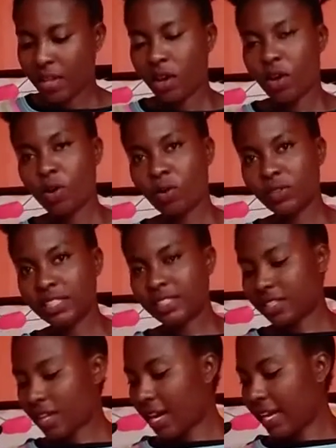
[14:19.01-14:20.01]
hold it
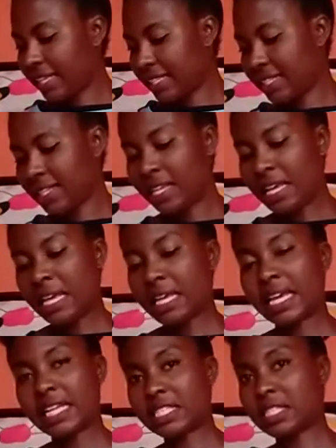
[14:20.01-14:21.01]
tight,
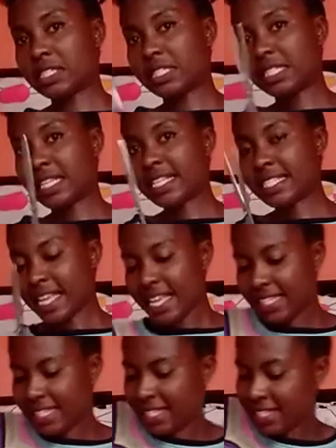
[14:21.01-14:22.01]
get your scissors,